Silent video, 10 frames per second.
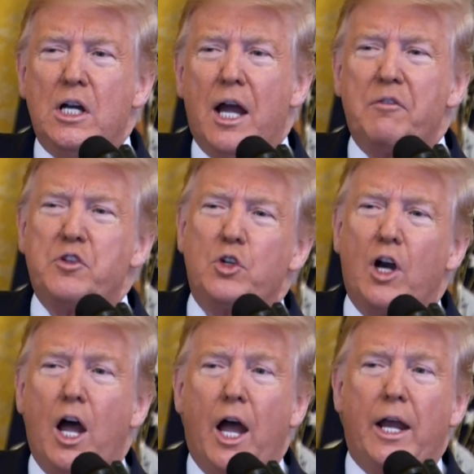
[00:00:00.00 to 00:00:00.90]
have
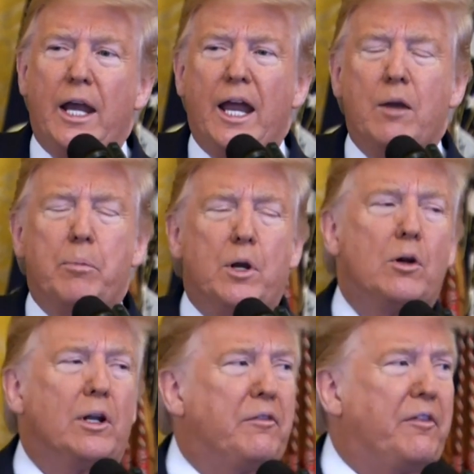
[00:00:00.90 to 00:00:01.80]
tried and
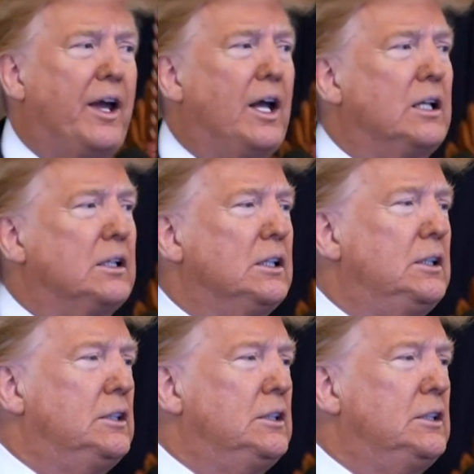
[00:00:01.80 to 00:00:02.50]
bitterly failed.